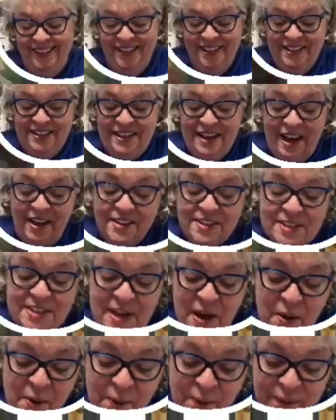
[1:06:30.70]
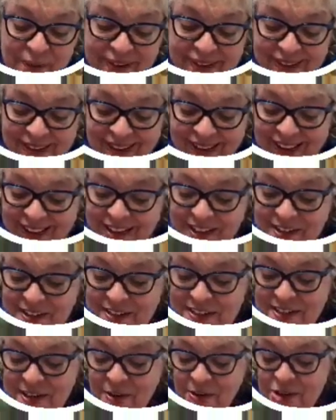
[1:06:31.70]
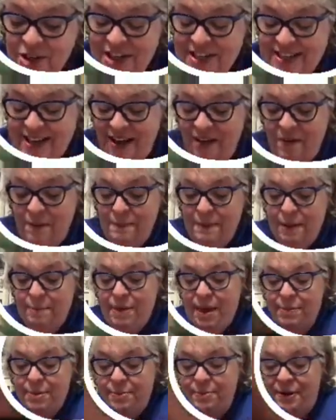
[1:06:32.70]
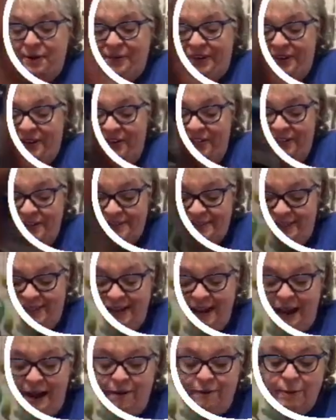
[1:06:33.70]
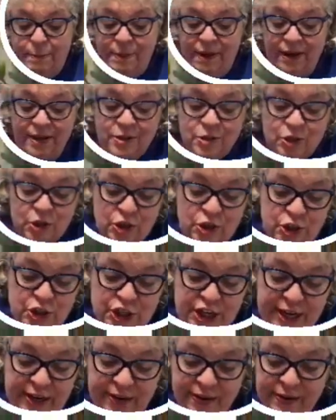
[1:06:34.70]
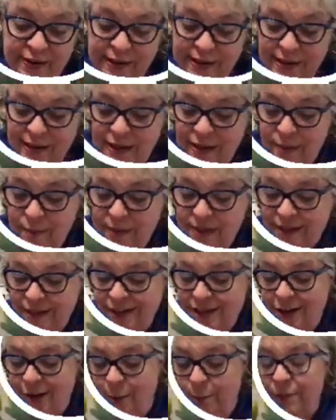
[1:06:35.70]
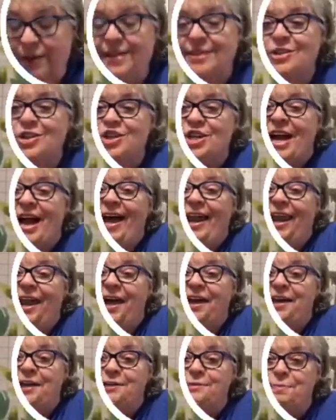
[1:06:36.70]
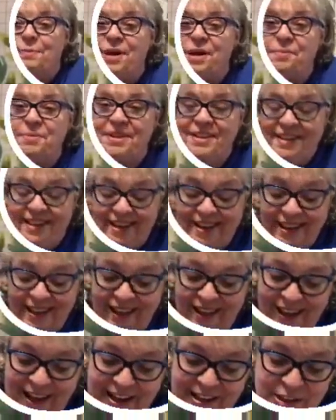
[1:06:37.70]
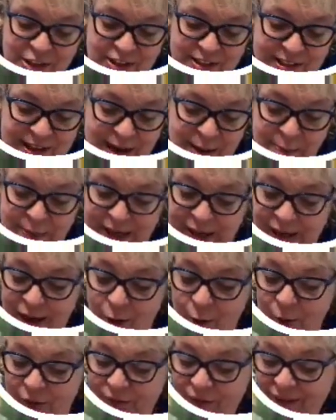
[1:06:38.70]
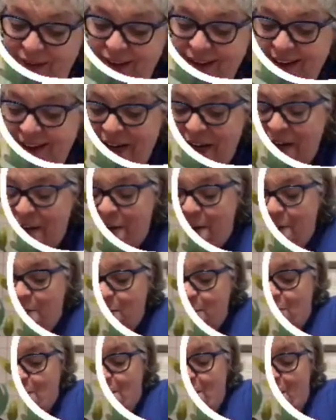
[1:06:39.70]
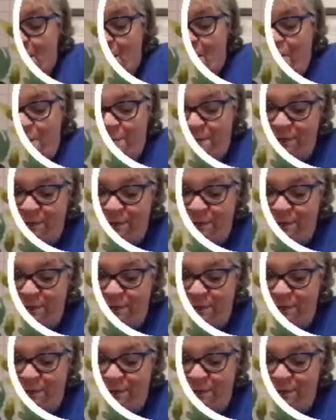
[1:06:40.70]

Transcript: yeah, so she's hollering "my baby Bo" and all this, and everybody's just cheering him and, you know, being shy like his mama. He just kept it going, right? So